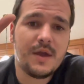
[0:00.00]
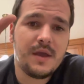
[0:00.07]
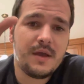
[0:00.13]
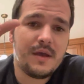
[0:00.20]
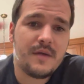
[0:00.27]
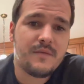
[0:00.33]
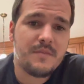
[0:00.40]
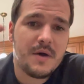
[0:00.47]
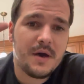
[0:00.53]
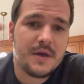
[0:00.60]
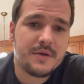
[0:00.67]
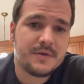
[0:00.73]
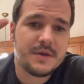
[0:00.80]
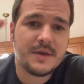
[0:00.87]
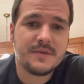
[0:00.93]
Hey, I have a
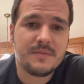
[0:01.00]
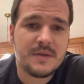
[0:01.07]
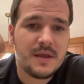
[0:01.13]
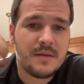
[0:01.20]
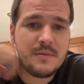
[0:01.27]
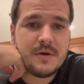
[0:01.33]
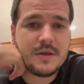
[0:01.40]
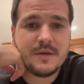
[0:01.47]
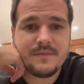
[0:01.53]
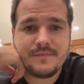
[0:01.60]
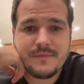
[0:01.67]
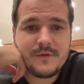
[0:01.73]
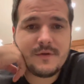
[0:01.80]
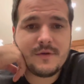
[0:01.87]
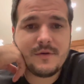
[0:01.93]
bottle. It has my name on it.
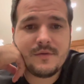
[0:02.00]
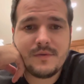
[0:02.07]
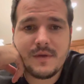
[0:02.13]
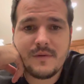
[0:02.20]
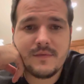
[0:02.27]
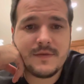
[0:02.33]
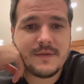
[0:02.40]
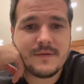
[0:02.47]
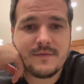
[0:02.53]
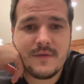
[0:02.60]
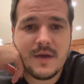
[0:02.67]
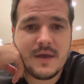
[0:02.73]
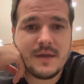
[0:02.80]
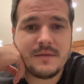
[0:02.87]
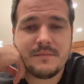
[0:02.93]
So everything's
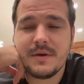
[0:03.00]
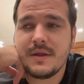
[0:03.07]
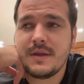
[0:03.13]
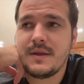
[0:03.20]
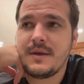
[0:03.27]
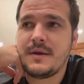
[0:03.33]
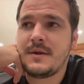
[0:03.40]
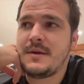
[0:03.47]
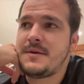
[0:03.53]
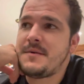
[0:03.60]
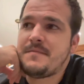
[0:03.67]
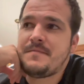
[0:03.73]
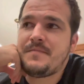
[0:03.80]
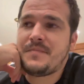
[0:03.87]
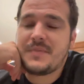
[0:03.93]
fine, but
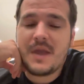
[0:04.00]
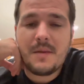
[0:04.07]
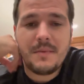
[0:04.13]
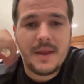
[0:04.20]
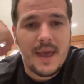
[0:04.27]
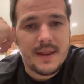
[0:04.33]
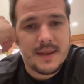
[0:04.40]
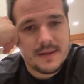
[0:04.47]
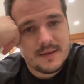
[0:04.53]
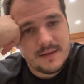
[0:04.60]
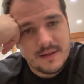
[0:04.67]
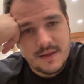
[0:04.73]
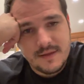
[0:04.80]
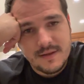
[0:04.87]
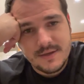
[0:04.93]
I'm an addict
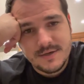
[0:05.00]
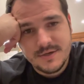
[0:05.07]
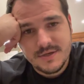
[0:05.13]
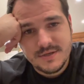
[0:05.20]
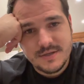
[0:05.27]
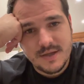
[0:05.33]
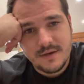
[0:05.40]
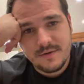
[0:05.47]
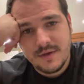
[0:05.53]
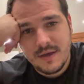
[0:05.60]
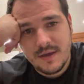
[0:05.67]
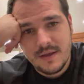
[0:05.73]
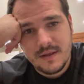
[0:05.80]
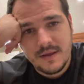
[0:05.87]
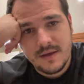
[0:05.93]
and that shit's not
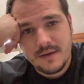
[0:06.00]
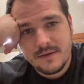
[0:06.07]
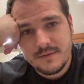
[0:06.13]
okay.